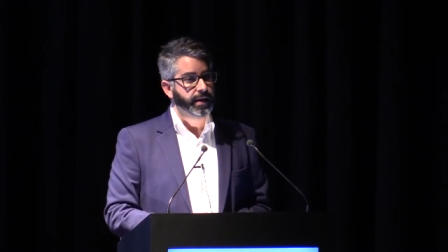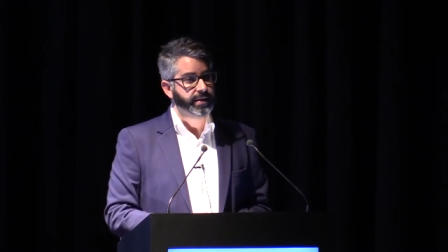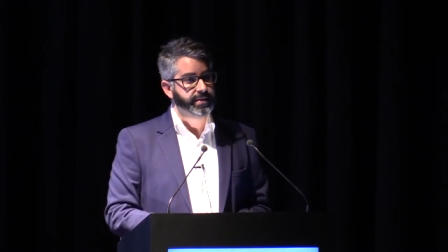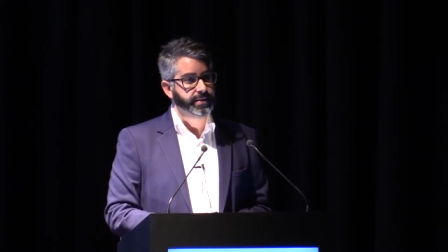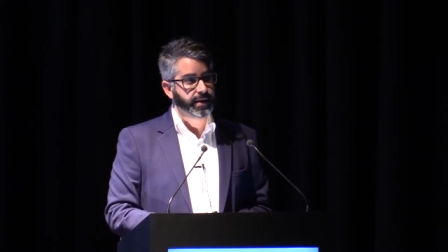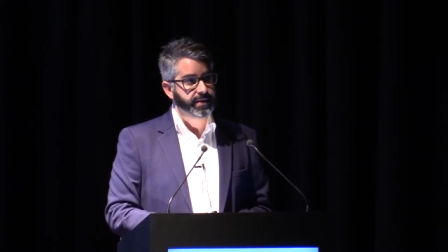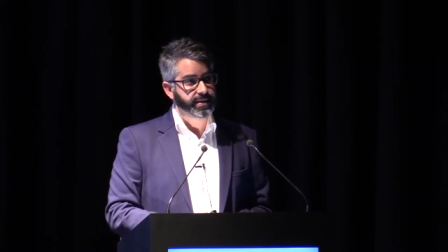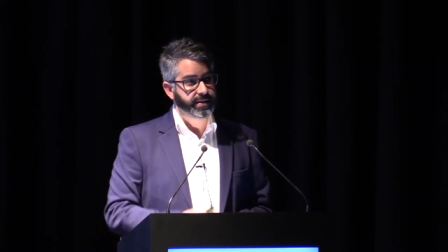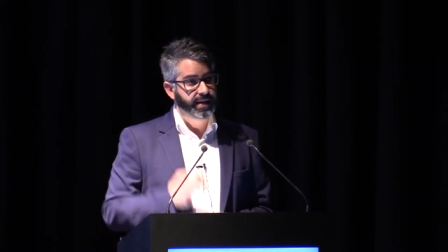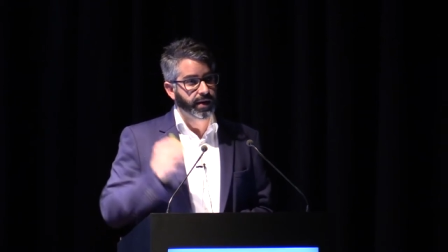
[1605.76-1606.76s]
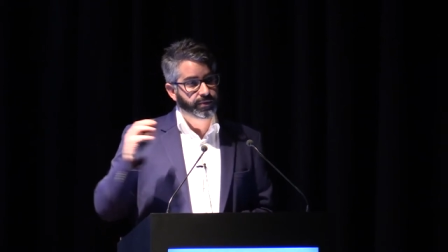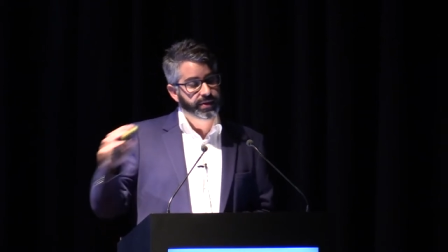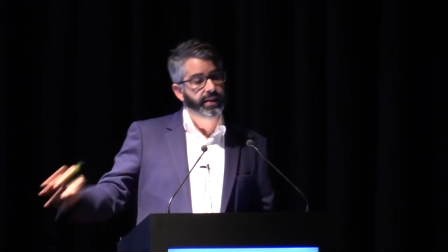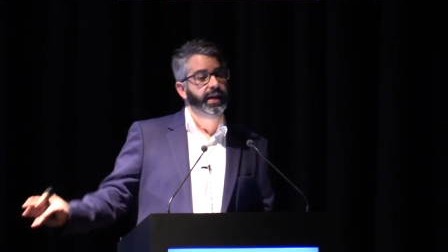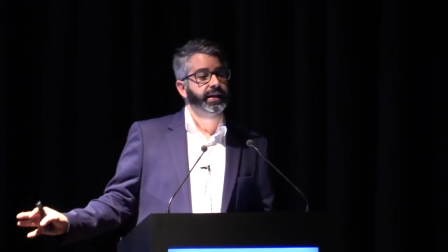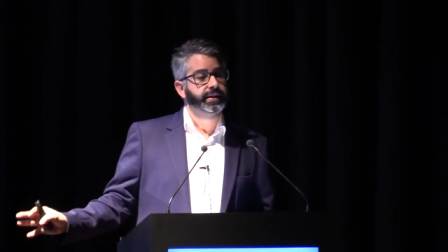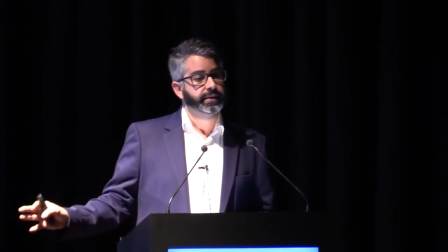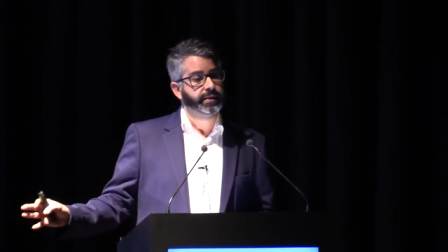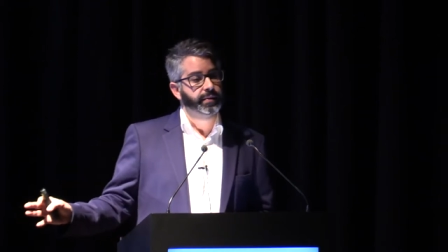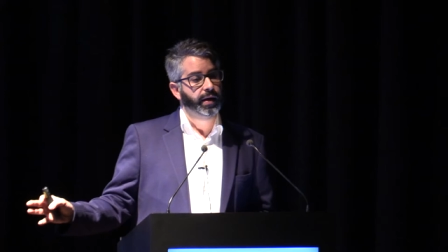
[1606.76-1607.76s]
it's a
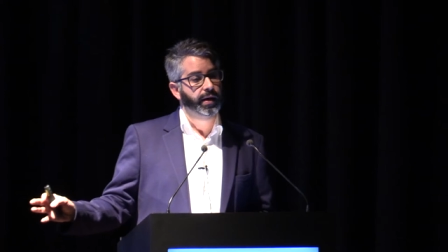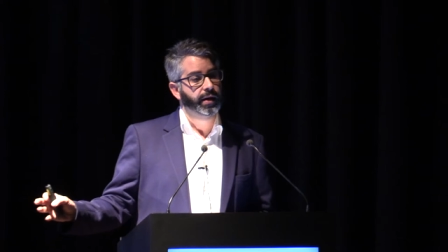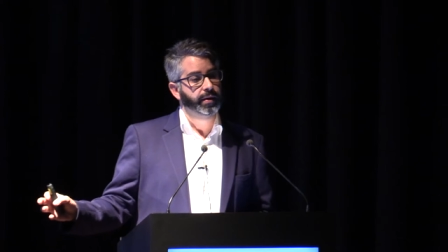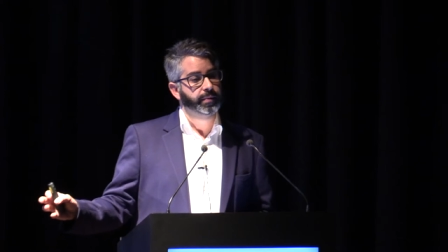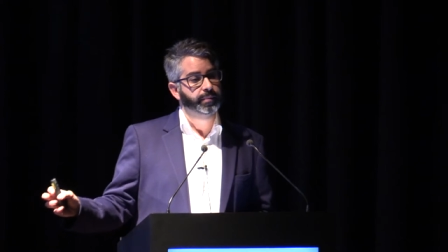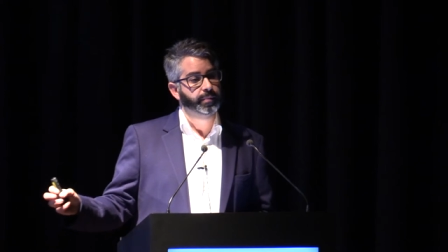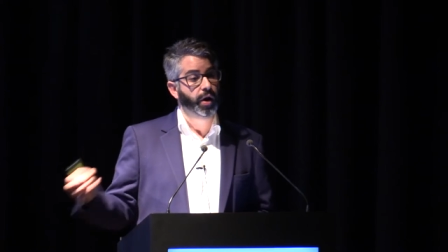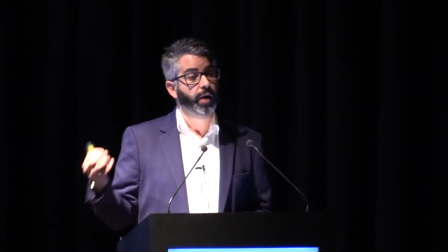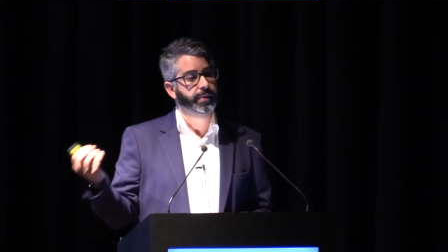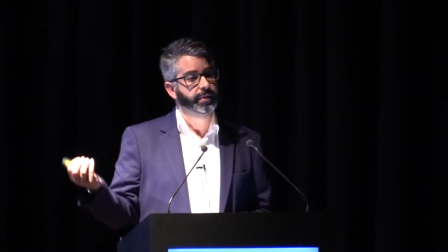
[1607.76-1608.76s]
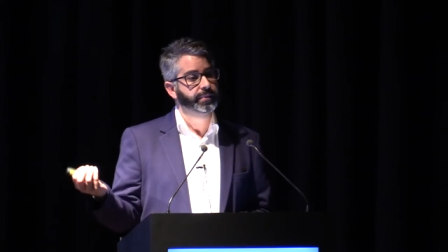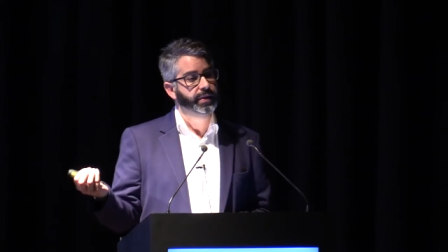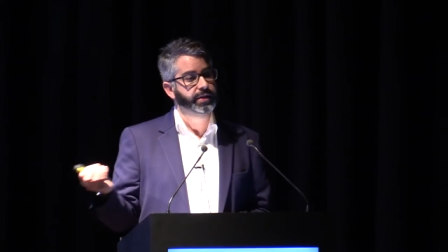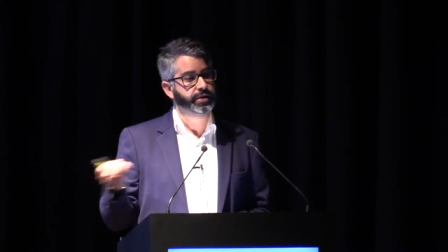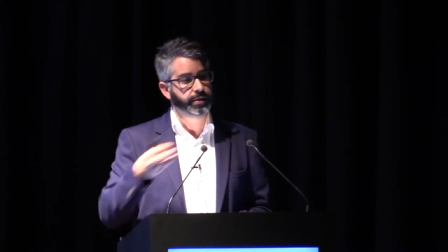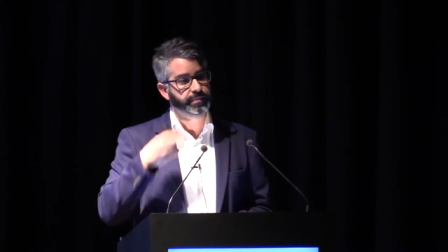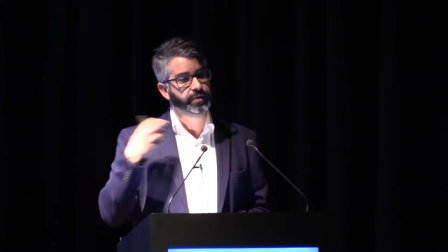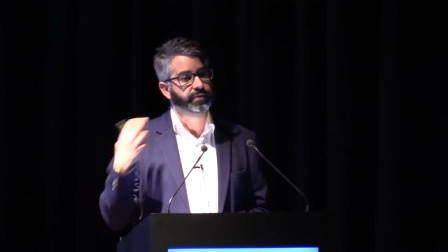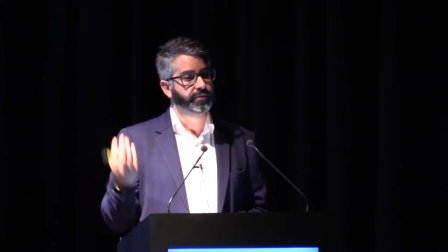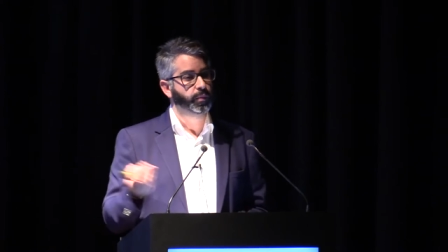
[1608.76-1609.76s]
down-the-line problem in terms
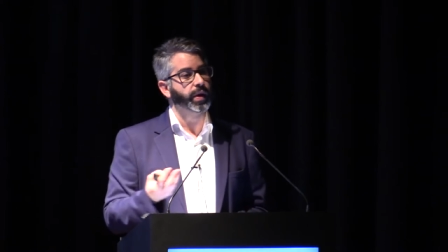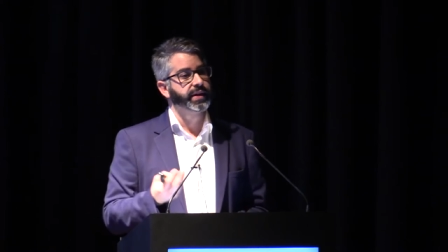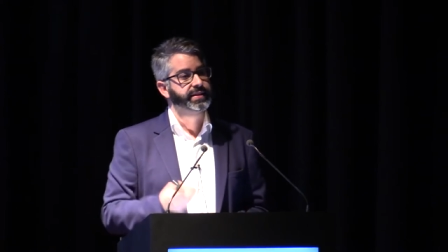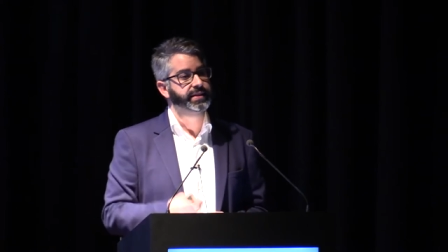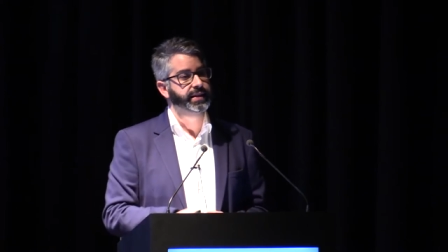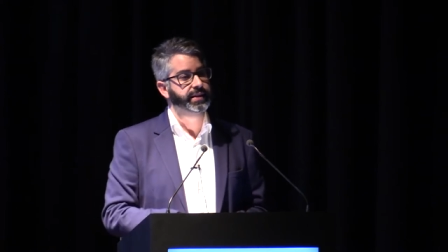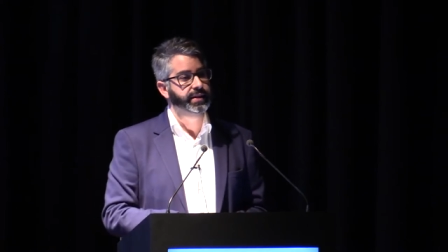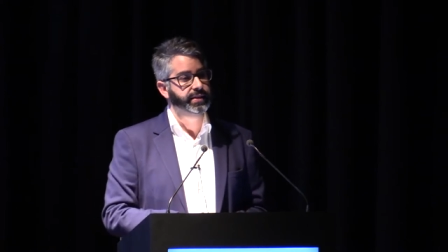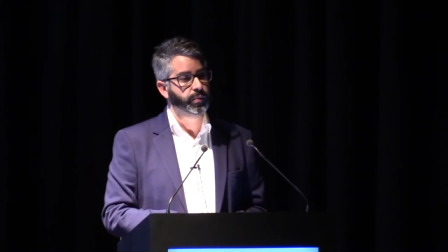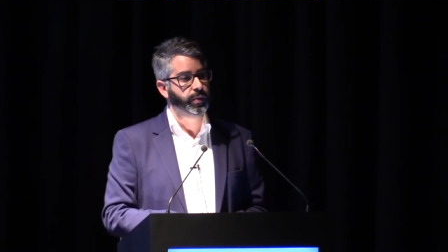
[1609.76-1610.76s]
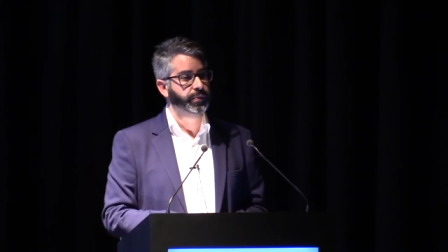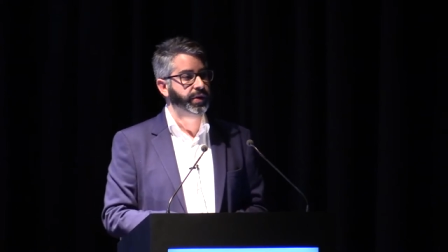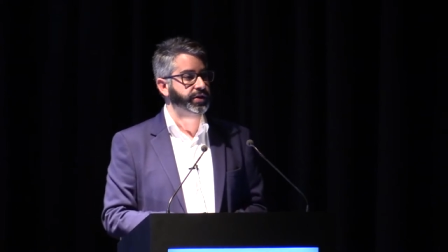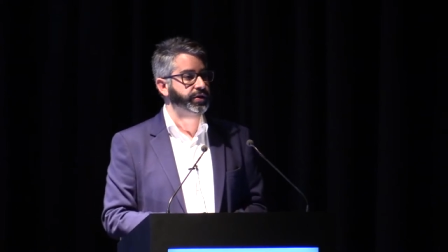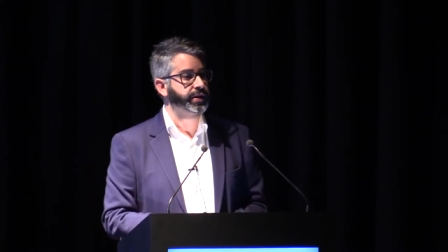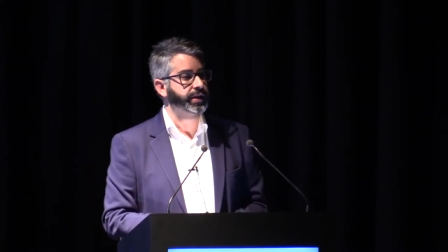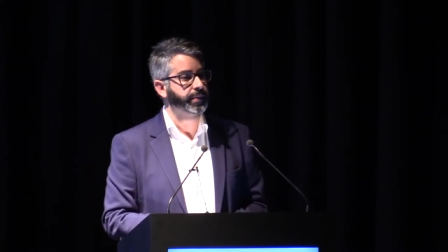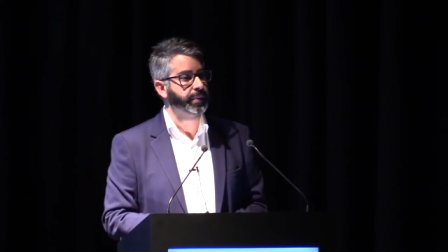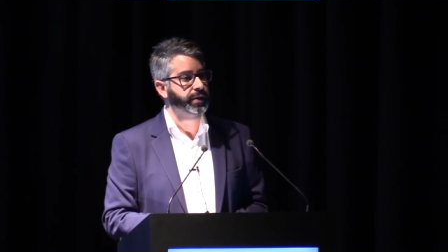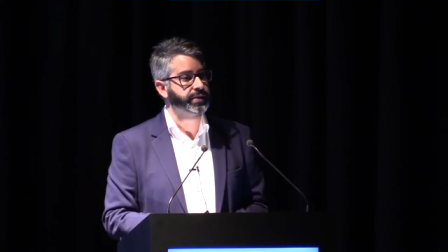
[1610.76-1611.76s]
of what is needed when we are talking
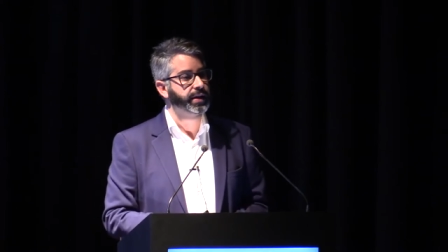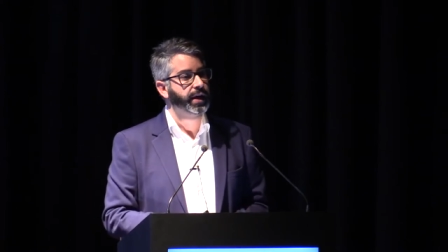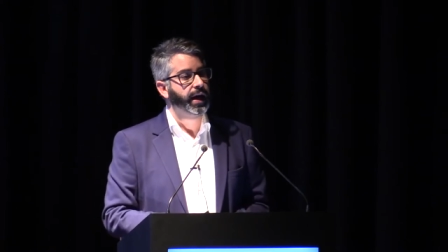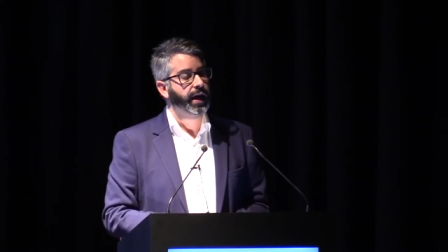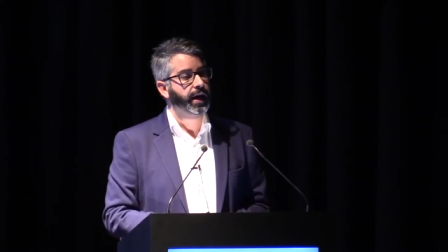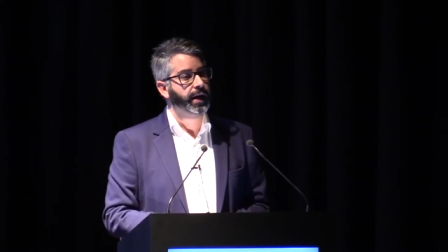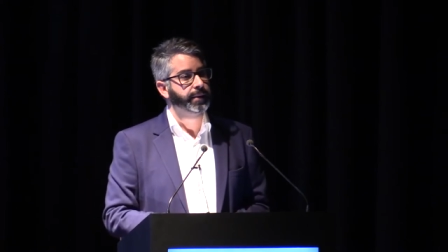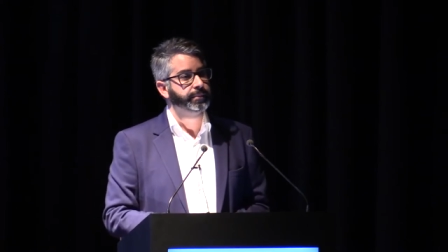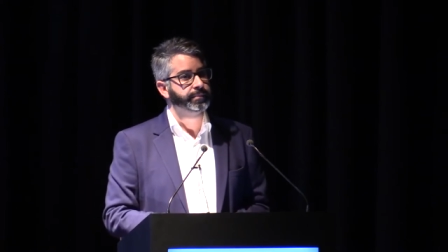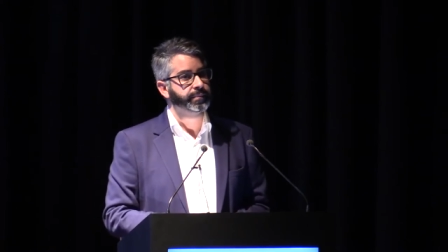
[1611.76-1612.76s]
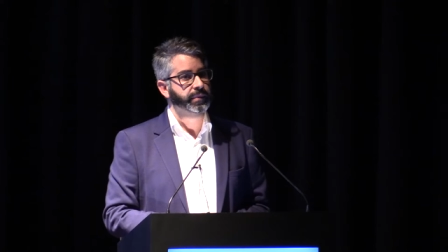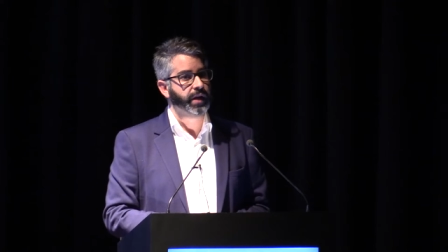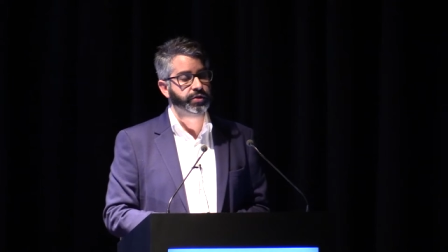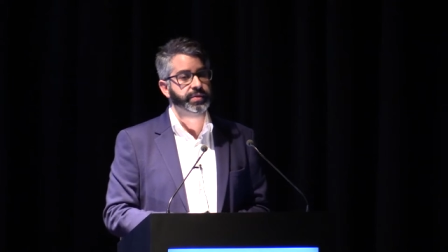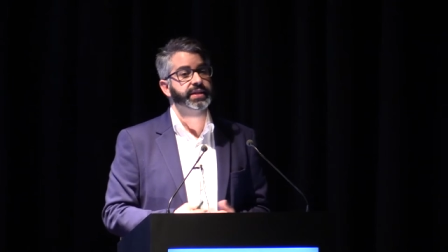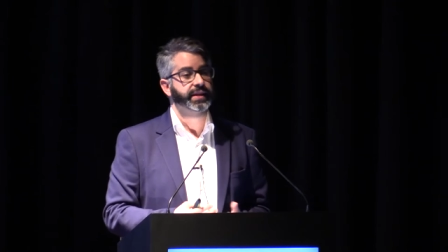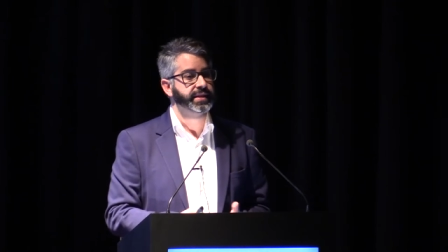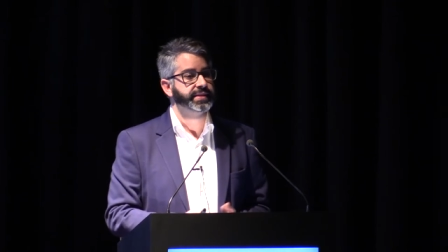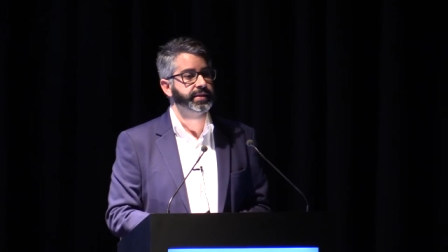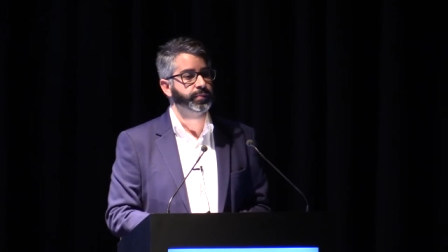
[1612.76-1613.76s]
about countries like
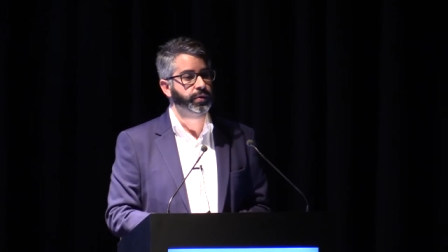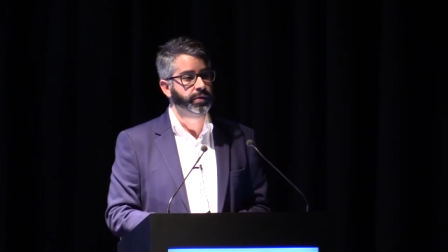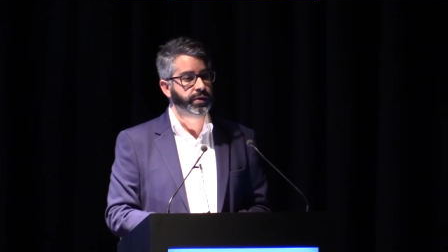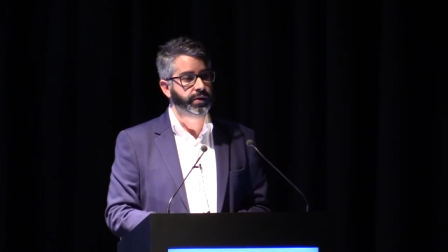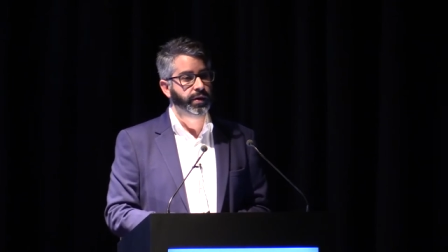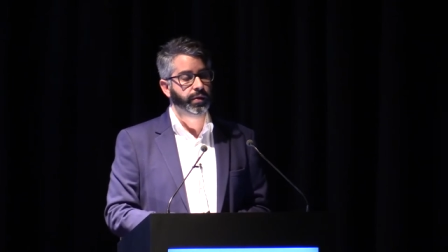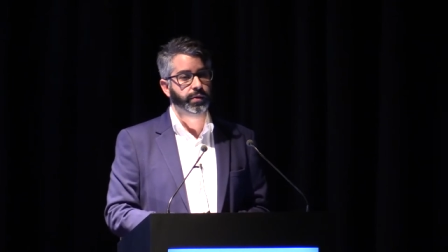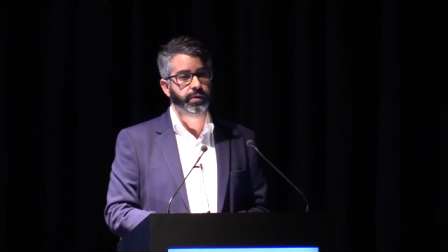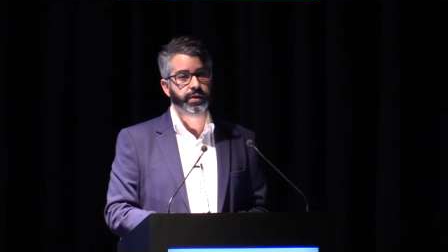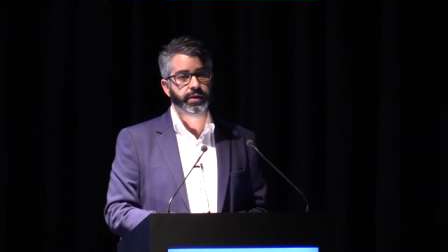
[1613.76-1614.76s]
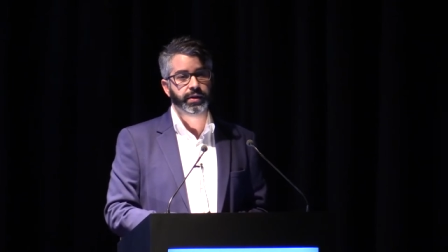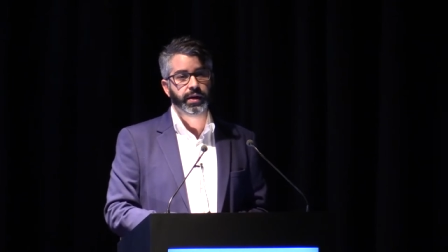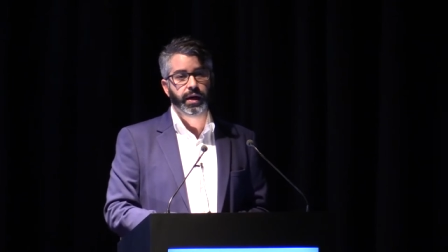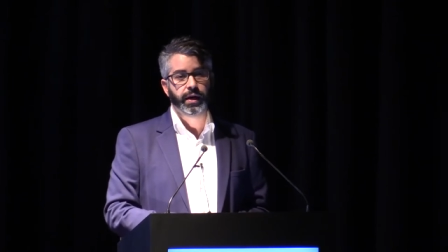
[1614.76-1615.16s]
East Timor or